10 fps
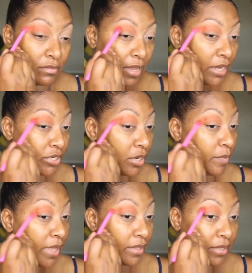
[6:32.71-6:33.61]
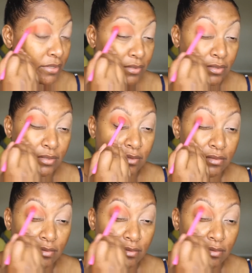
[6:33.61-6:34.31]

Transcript: eyeshadow palettes,